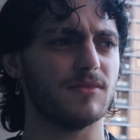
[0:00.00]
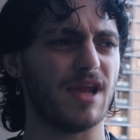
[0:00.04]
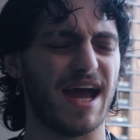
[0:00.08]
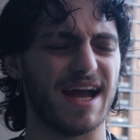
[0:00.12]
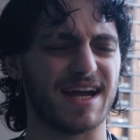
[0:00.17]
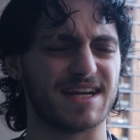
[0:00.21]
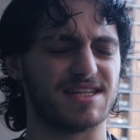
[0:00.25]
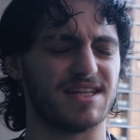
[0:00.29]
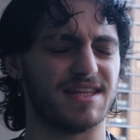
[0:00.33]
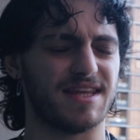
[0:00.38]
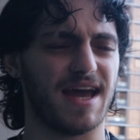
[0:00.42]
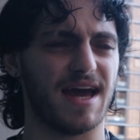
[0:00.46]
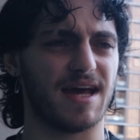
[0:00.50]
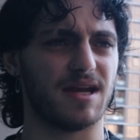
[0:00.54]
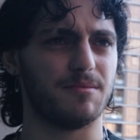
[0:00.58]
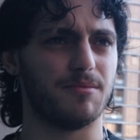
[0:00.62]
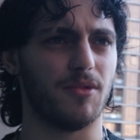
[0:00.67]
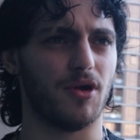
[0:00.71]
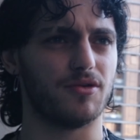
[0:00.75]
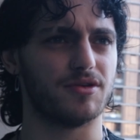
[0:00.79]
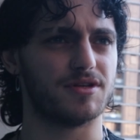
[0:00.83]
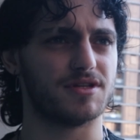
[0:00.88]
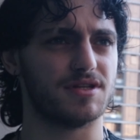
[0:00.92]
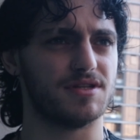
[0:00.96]
actually had
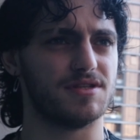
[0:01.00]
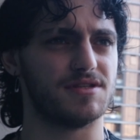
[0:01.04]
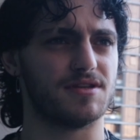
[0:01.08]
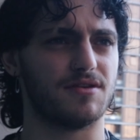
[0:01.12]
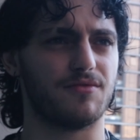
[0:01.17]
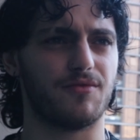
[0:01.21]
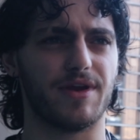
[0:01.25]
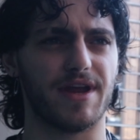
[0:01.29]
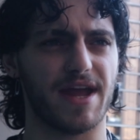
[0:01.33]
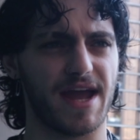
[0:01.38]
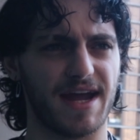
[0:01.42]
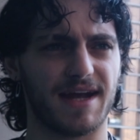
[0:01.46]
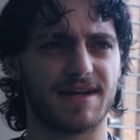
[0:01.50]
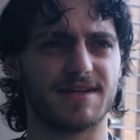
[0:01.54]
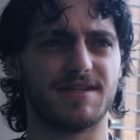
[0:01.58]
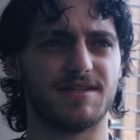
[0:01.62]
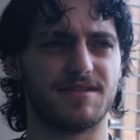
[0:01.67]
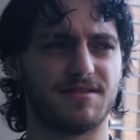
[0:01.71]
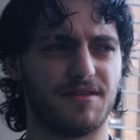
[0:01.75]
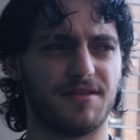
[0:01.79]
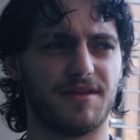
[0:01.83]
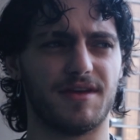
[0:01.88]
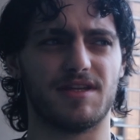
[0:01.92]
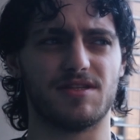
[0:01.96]
emotions and
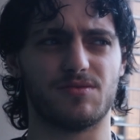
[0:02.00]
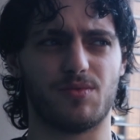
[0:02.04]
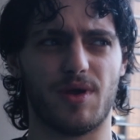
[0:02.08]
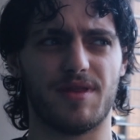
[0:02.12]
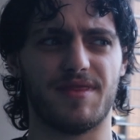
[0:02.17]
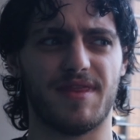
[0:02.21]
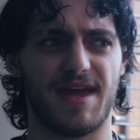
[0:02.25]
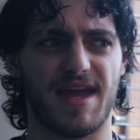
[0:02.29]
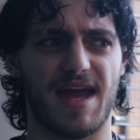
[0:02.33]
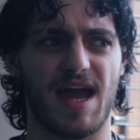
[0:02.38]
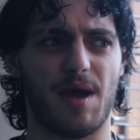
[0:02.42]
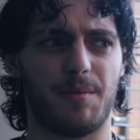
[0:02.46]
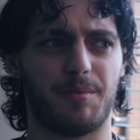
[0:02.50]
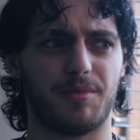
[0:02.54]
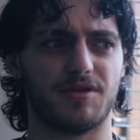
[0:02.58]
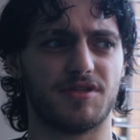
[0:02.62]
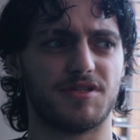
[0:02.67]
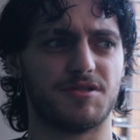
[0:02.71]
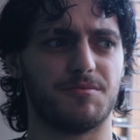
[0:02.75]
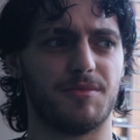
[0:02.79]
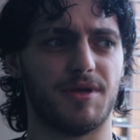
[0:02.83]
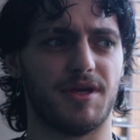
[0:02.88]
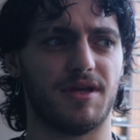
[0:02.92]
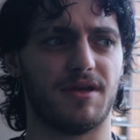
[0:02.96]
reacted to things when they
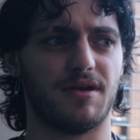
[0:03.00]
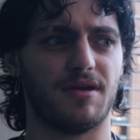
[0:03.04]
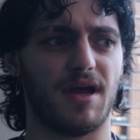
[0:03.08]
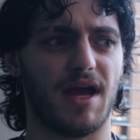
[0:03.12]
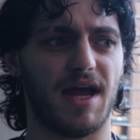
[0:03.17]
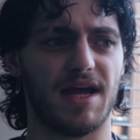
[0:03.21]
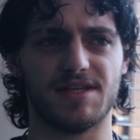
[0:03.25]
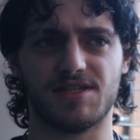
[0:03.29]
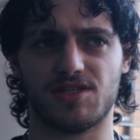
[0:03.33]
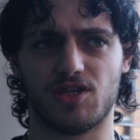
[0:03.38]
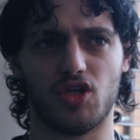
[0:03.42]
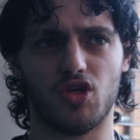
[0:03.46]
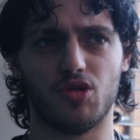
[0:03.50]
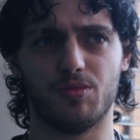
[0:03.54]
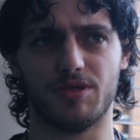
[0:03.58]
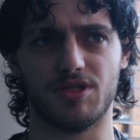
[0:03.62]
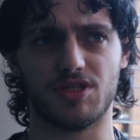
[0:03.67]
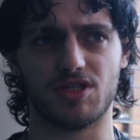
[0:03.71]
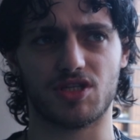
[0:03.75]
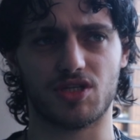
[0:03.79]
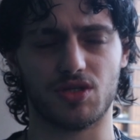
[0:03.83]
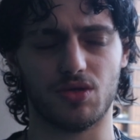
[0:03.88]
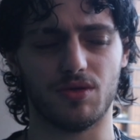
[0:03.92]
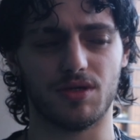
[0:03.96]
happened to me, as
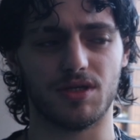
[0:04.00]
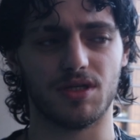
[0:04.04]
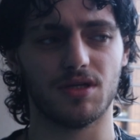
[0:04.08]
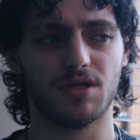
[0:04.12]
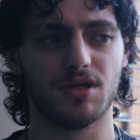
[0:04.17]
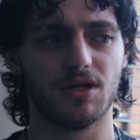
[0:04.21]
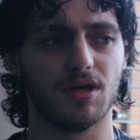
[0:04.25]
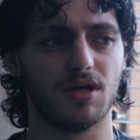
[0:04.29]
humans should.